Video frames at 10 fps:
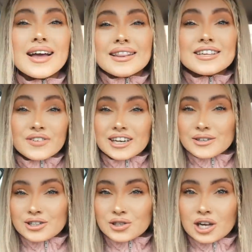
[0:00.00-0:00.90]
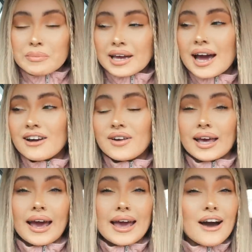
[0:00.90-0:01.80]
this video is just gonna be kind of like
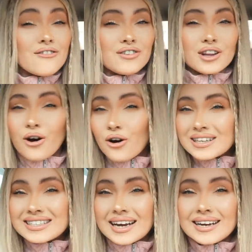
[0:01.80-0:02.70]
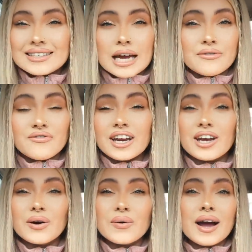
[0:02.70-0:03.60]
a vlog style type
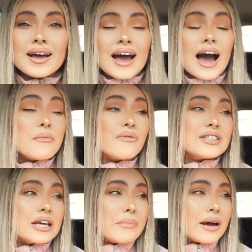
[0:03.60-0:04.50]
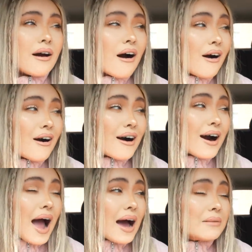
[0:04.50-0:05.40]
video. I'm obviously in my car
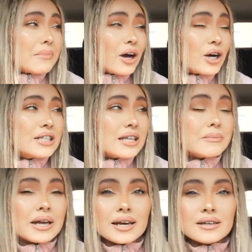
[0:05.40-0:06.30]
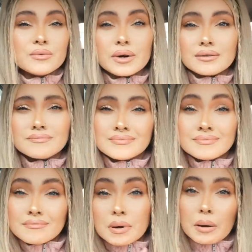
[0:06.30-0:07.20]
at my house at the minute. Well,
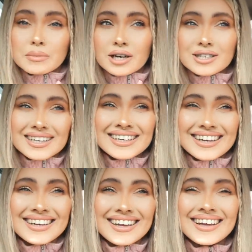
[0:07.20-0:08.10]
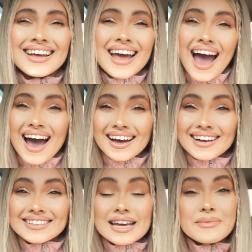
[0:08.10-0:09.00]
my mom's house.
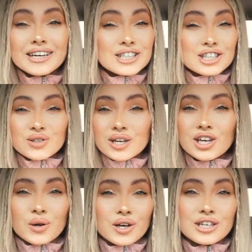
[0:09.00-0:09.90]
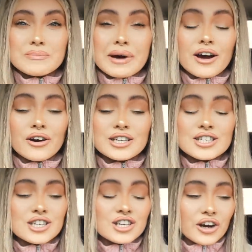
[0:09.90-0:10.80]
And I'm actually just gonna go down to my house
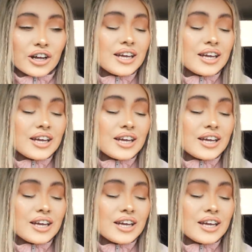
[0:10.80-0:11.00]
now,